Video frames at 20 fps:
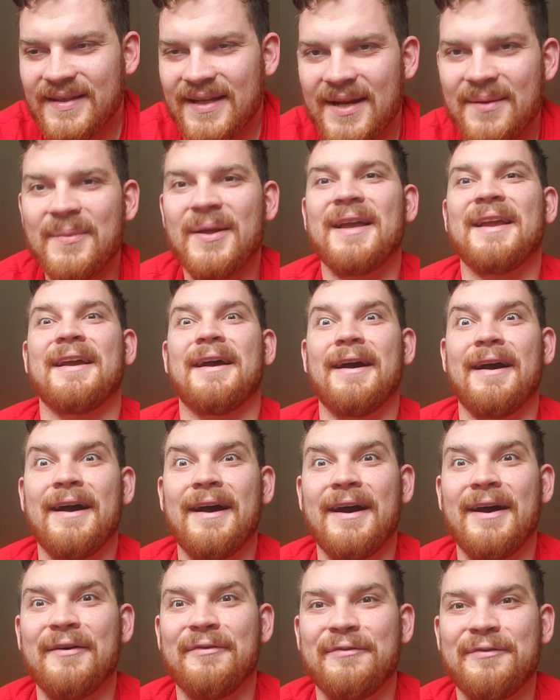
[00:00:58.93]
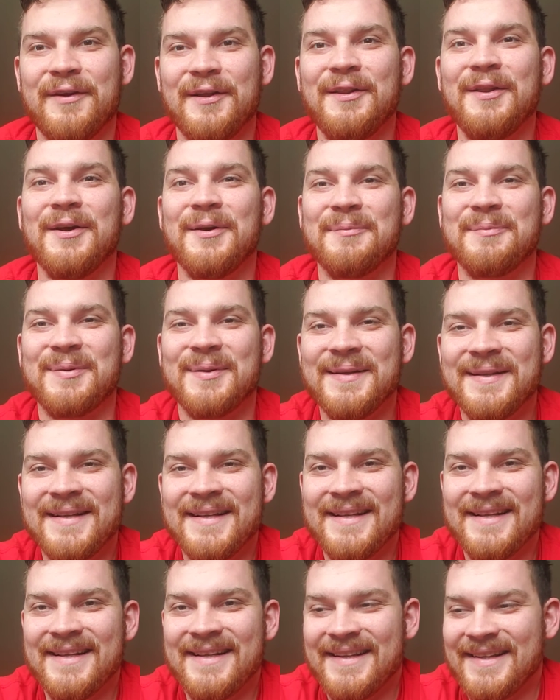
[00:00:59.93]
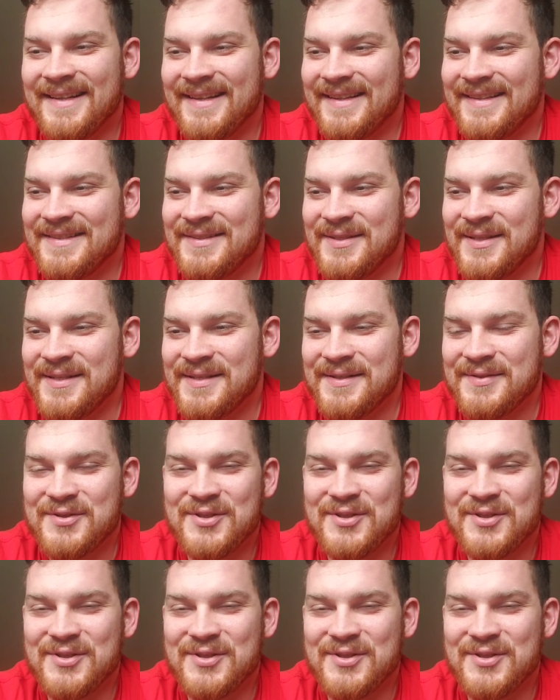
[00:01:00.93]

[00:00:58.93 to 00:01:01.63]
I'm like, Philip, Jesus